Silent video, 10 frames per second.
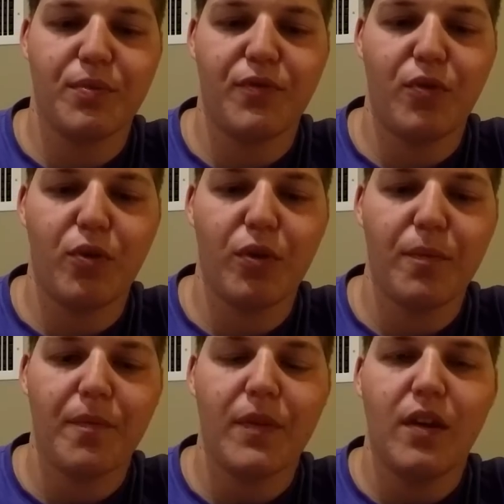before.
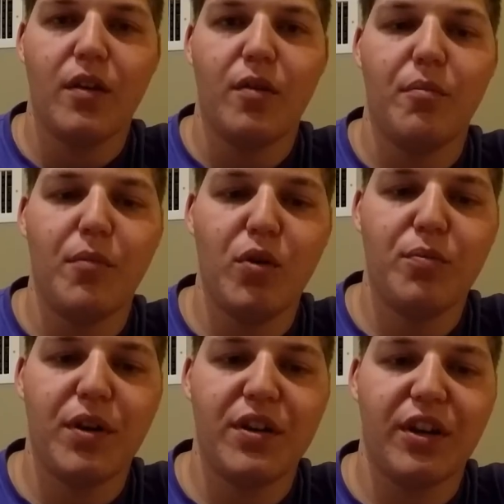Mode
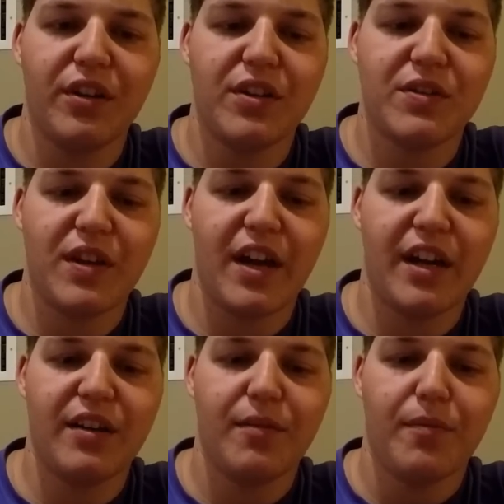button on this
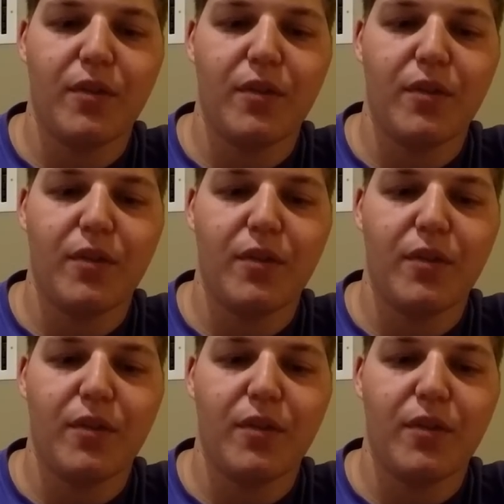side.